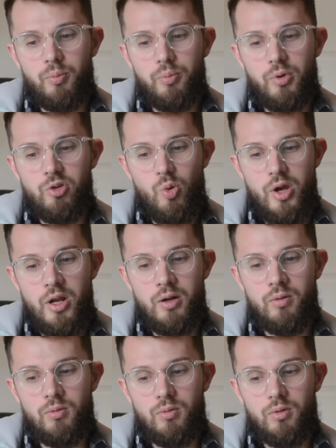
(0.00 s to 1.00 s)

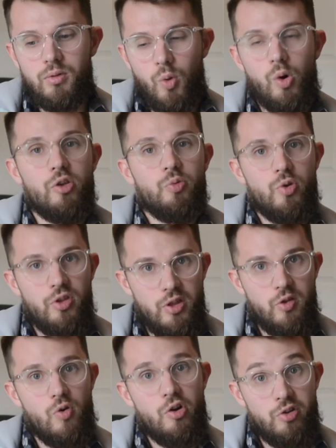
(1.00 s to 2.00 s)
between, well, it was within
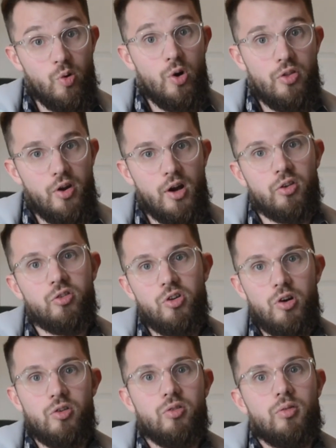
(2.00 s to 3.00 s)
the Russian Orthodox
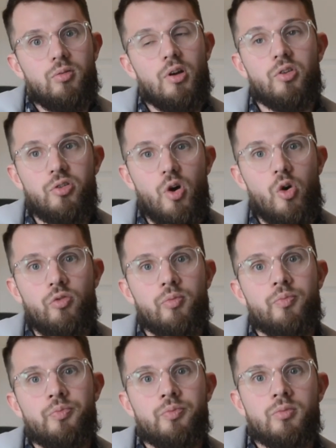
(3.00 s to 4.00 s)
Church itself.
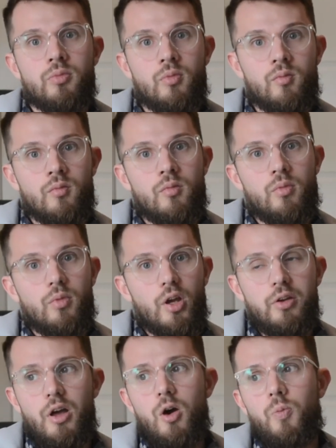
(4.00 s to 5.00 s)

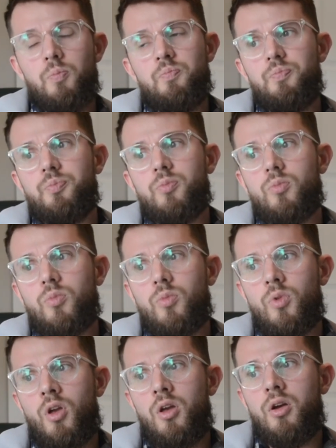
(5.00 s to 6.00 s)
Now,
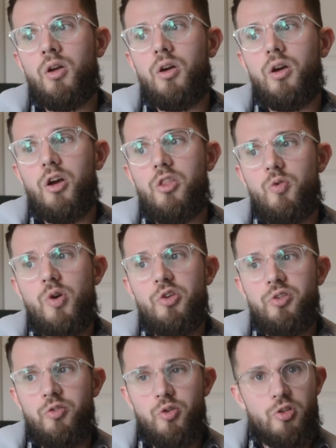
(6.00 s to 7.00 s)
the
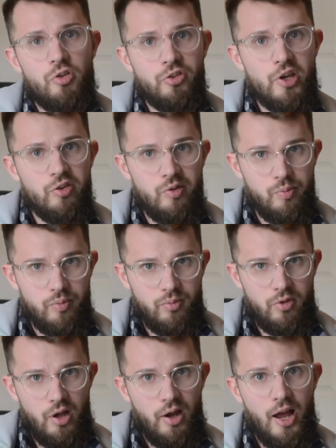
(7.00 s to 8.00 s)
reason for the schism
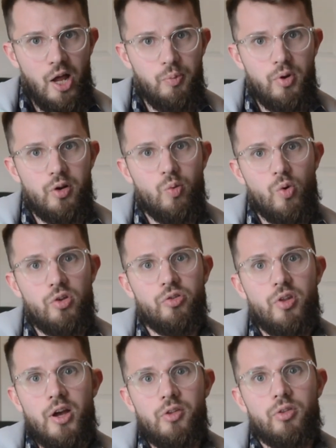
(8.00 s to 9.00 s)
that happened was
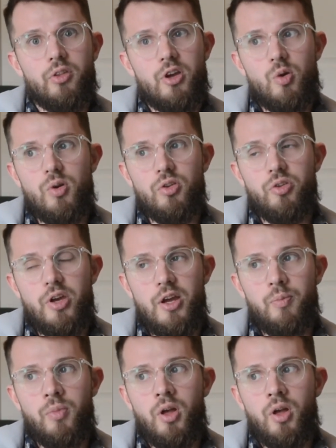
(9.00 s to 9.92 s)
that there was a